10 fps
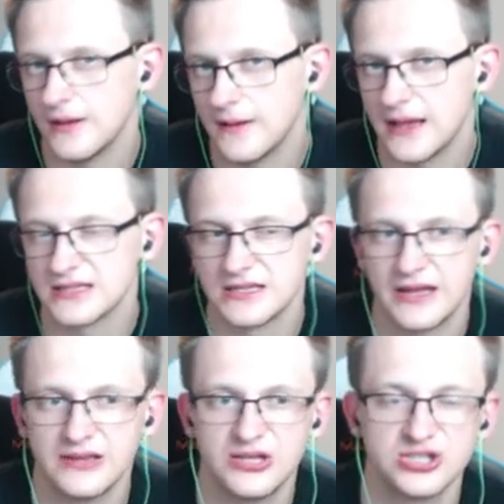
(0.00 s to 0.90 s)
as an
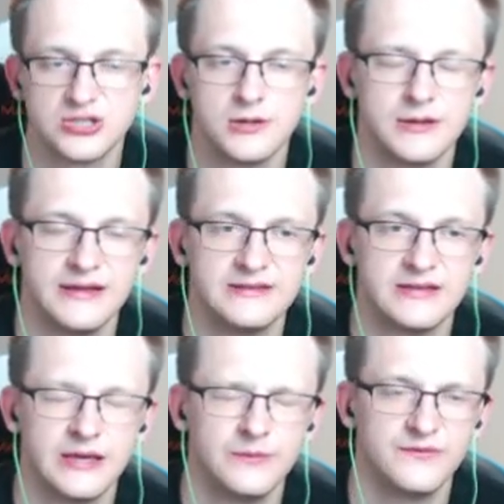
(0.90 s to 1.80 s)
additional late
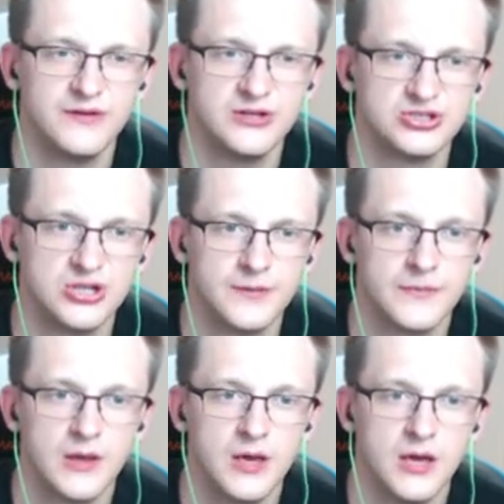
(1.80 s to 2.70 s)
game finisher.
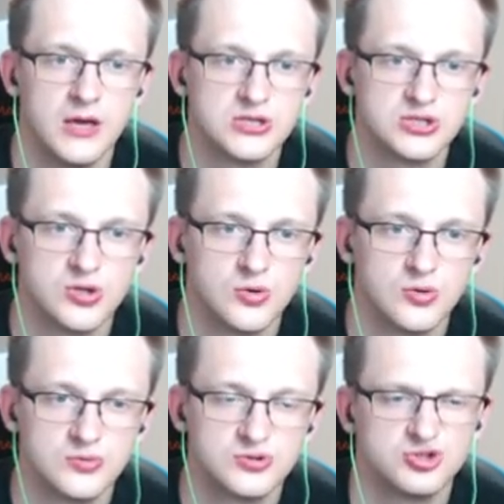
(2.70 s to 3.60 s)
So
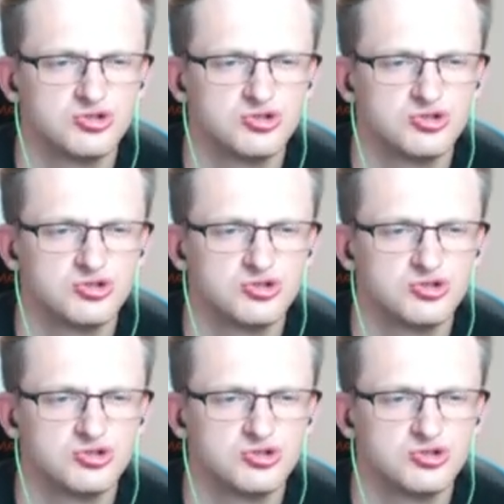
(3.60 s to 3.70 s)
so